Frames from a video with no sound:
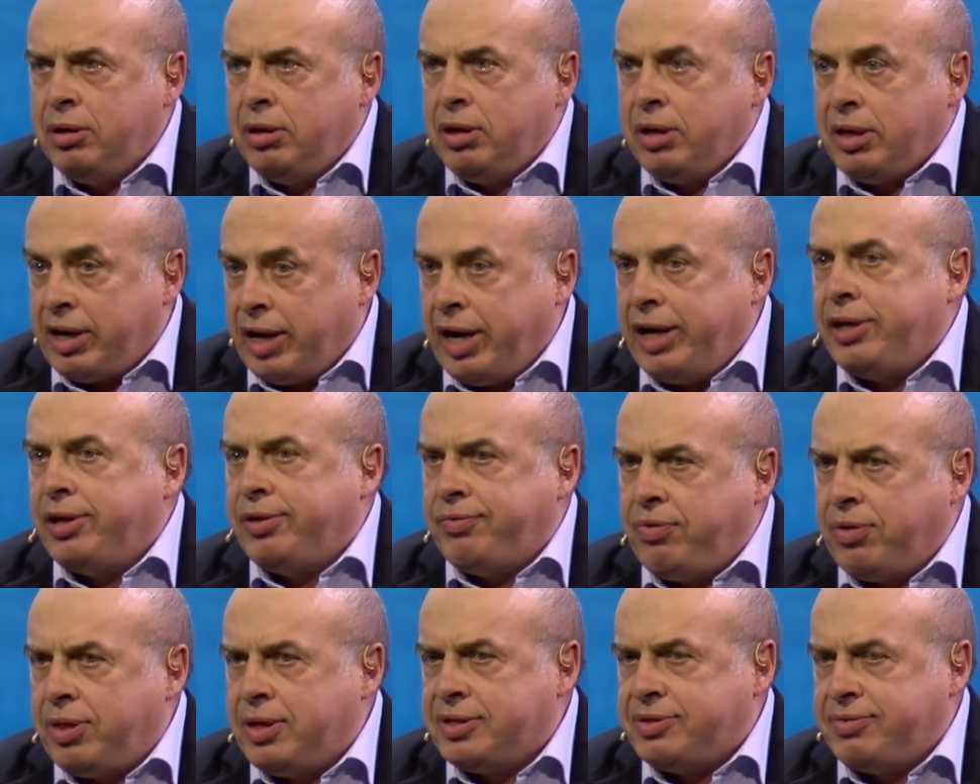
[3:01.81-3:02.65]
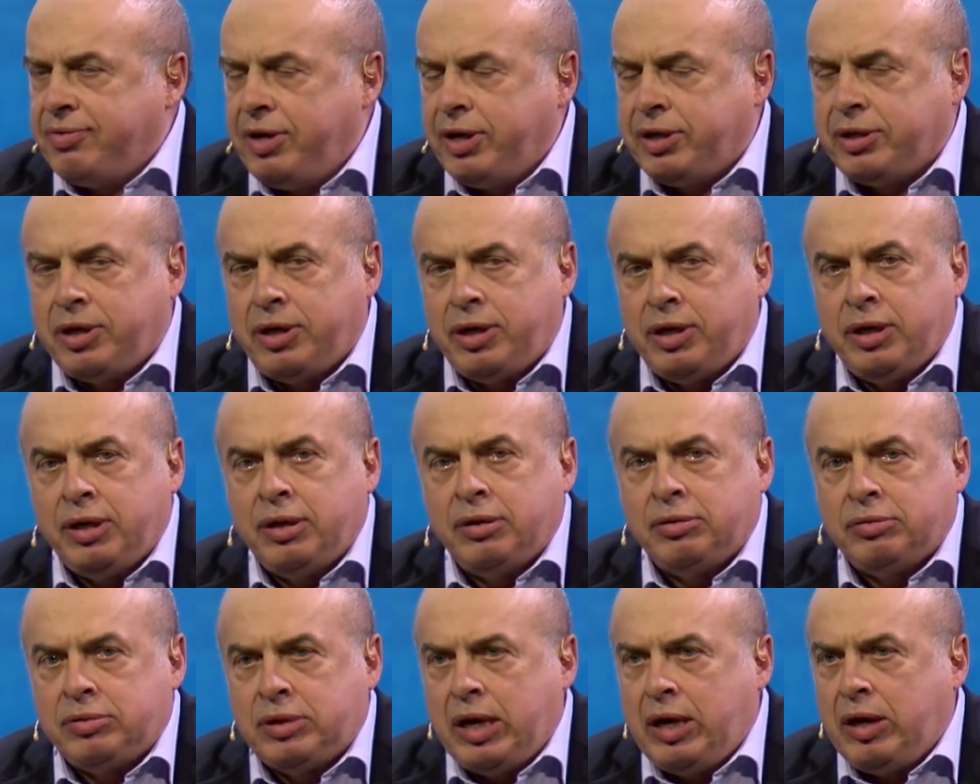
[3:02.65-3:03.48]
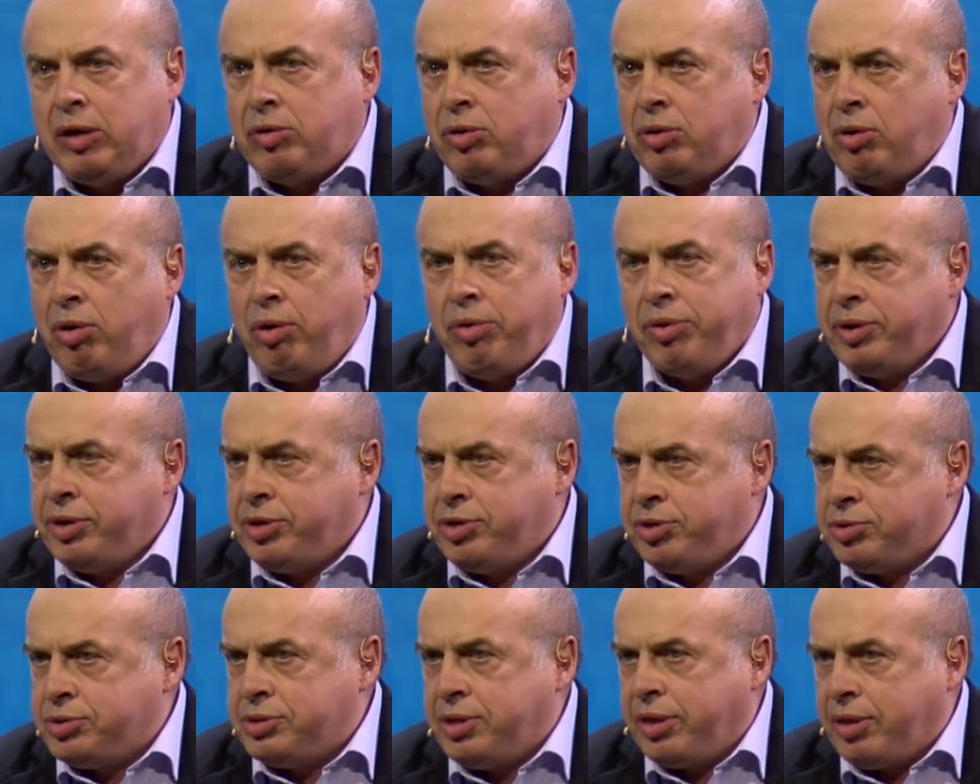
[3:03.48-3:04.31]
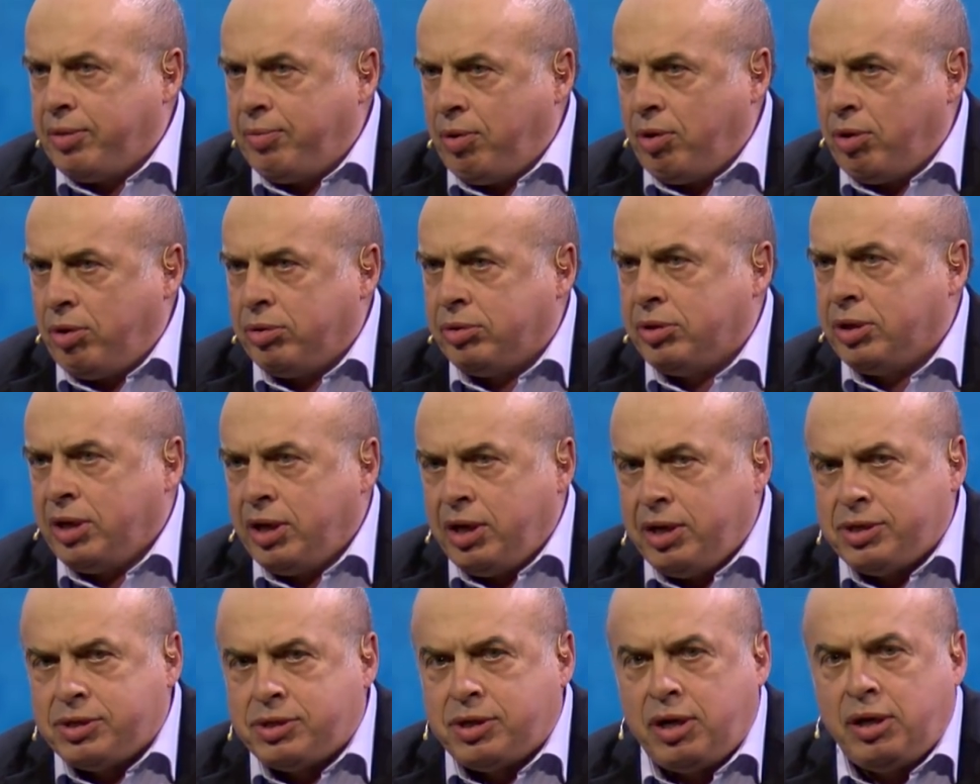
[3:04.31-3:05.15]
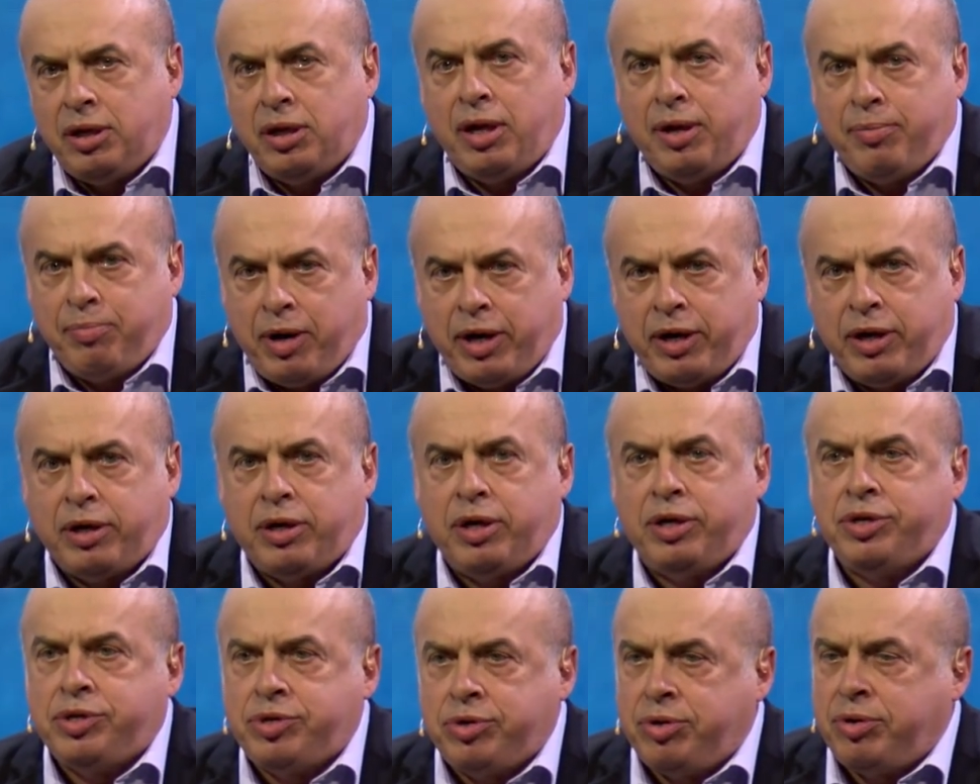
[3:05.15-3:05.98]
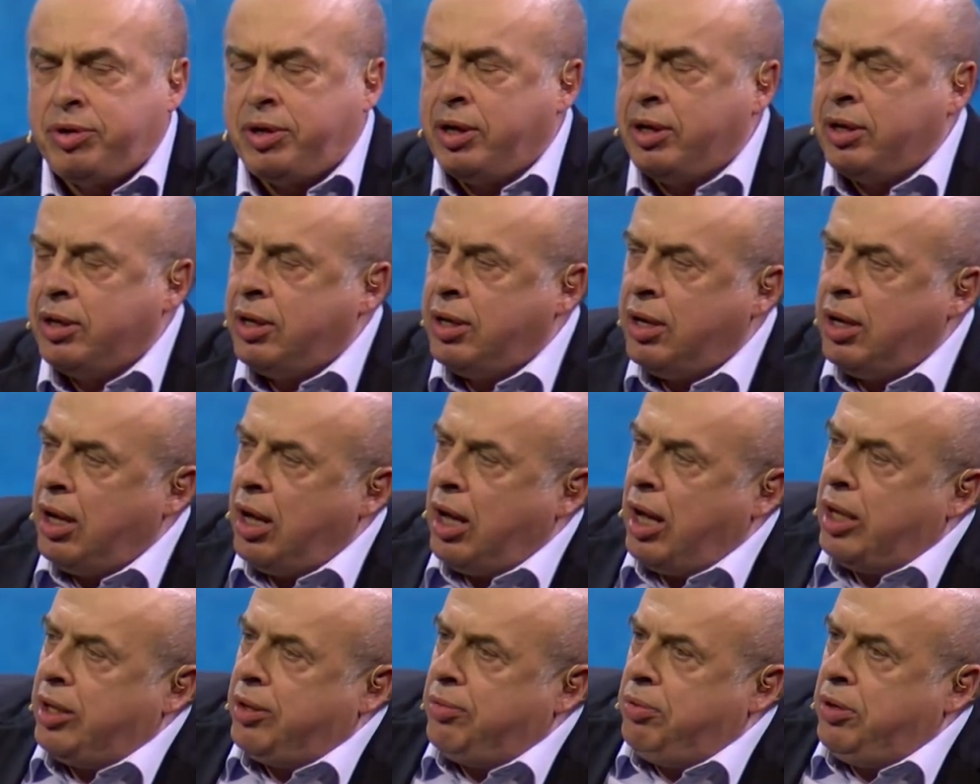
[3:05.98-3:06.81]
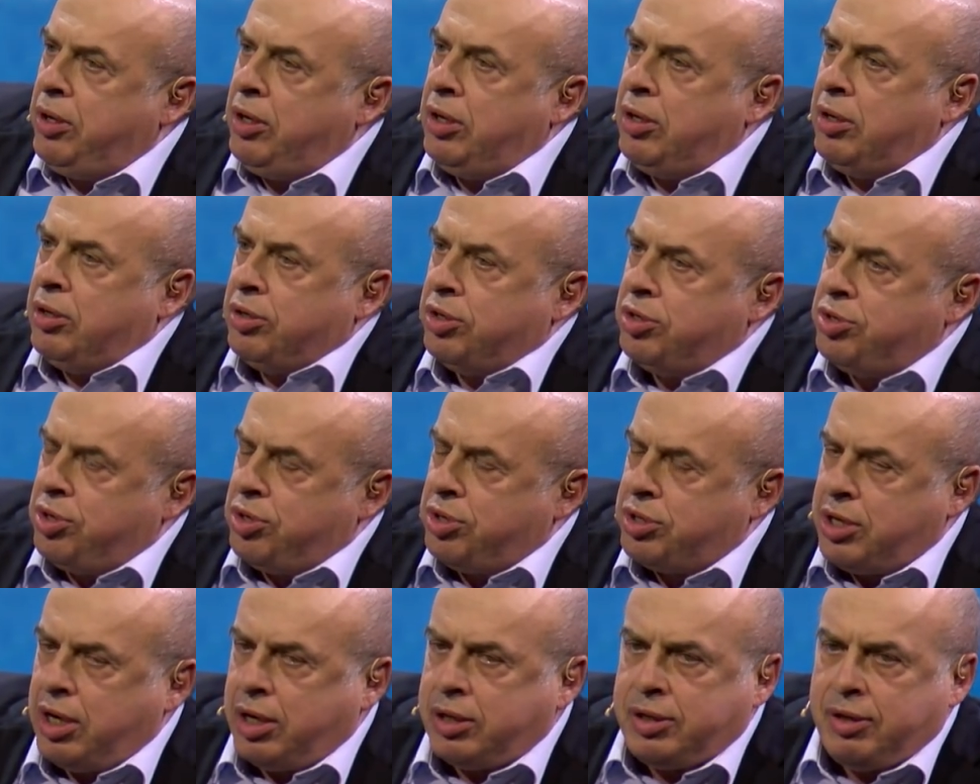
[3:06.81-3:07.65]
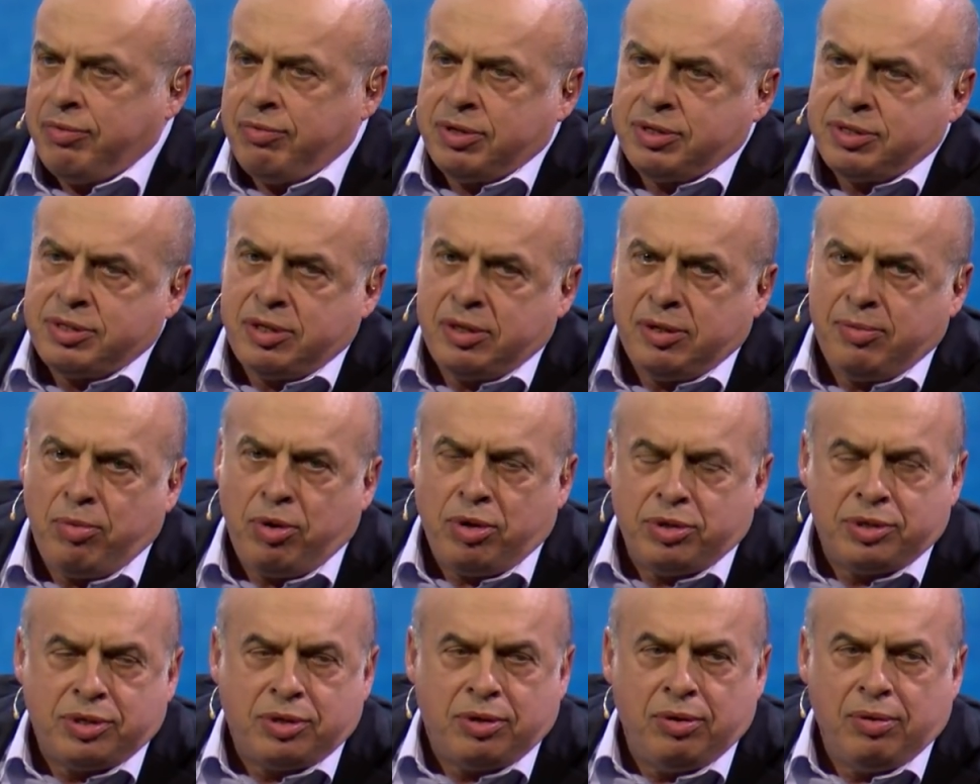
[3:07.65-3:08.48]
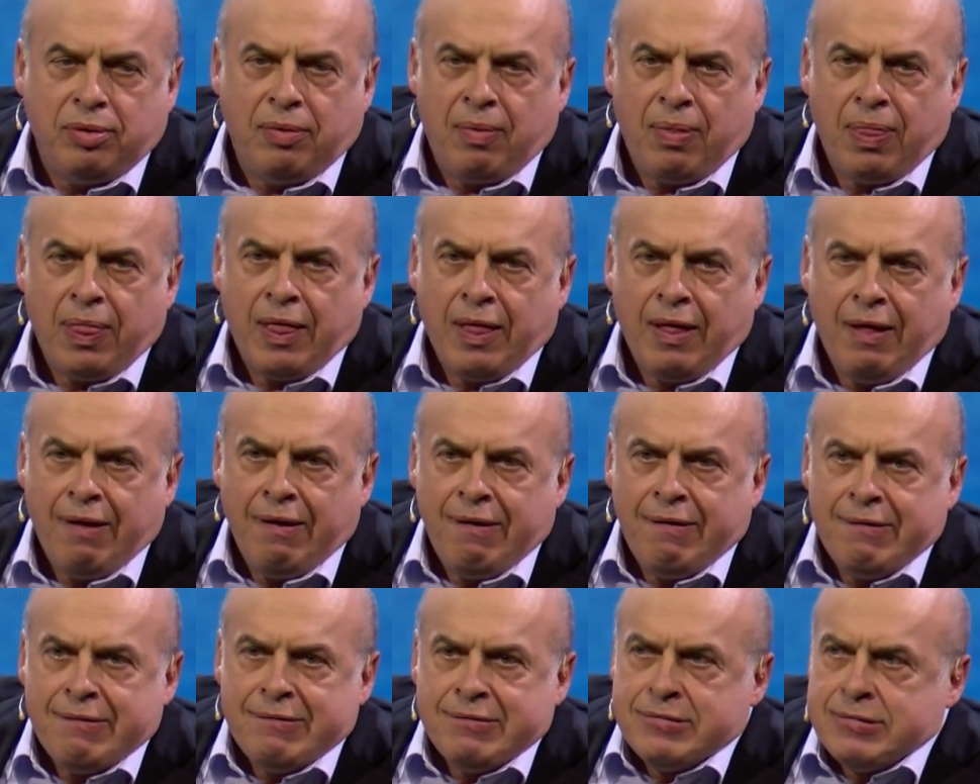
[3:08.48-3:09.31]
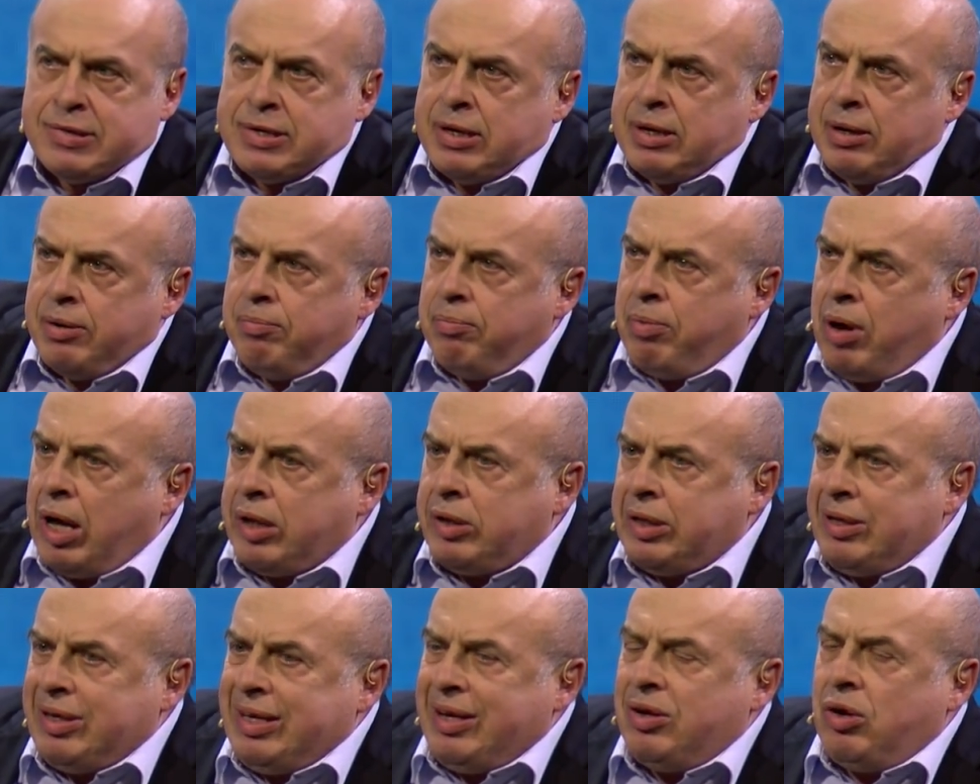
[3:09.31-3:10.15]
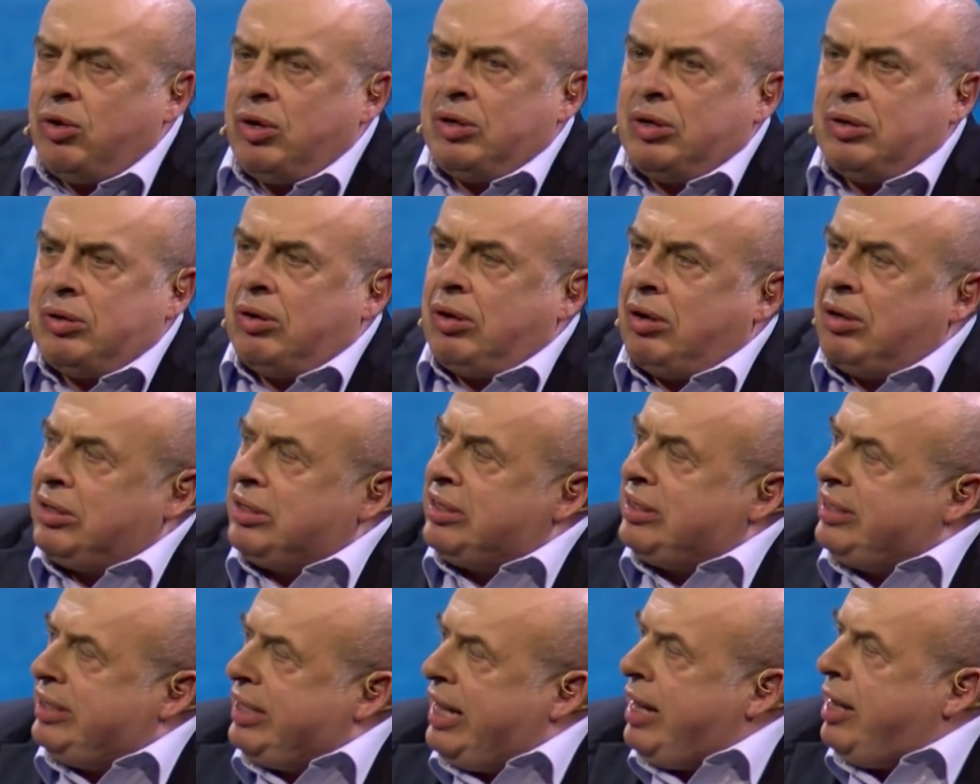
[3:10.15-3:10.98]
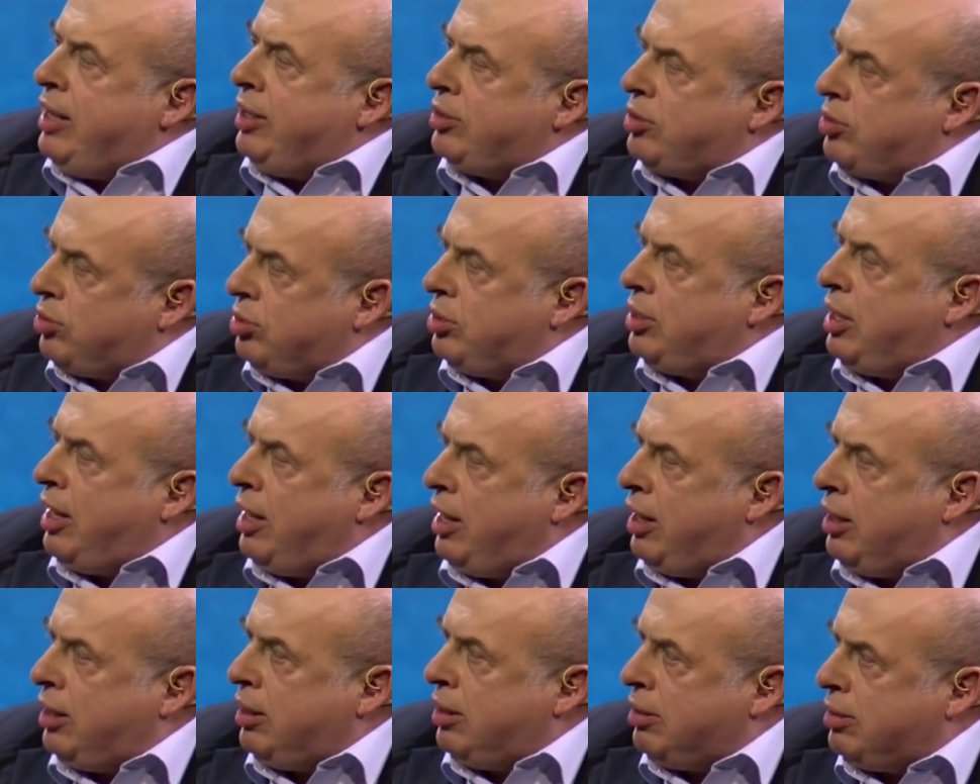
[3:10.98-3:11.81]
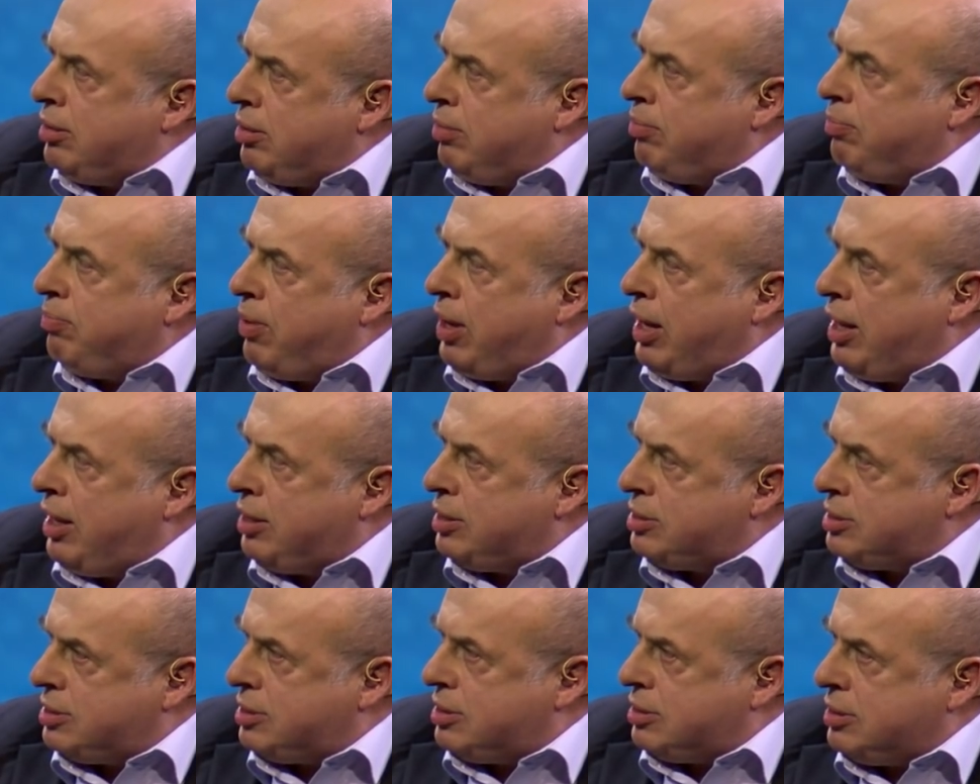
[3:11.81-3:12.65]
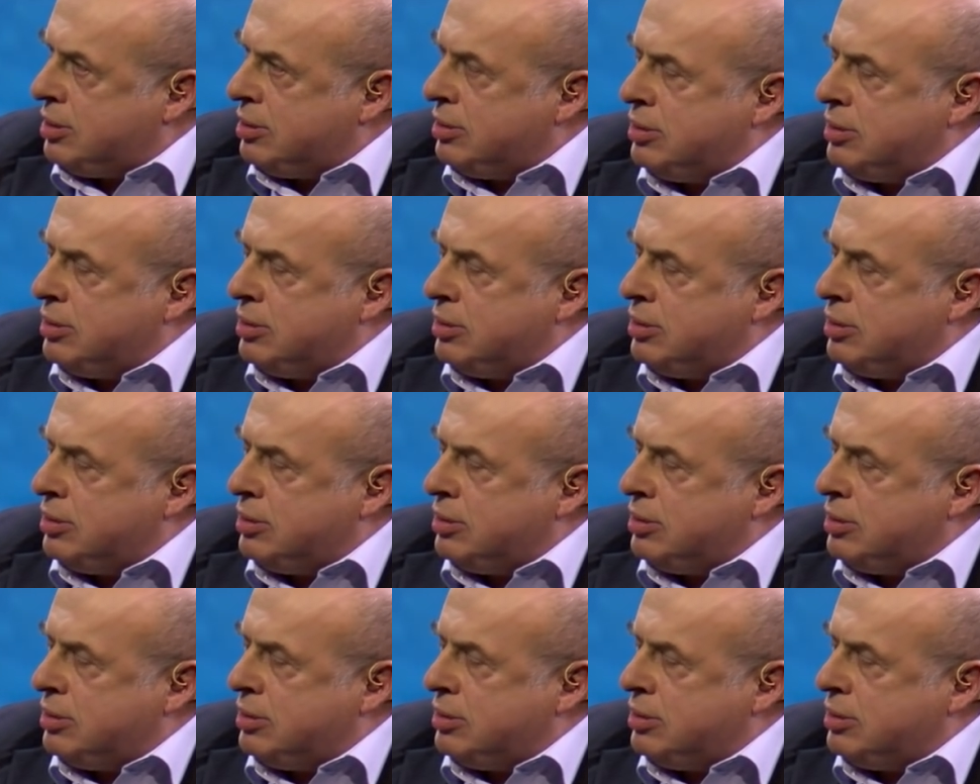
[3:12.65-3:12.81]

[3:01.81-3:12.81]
credit for this victory, take all the Jews in the world. Israel, American Jewry, and we, Jewish activists in Moscow. But on day-to-day basis,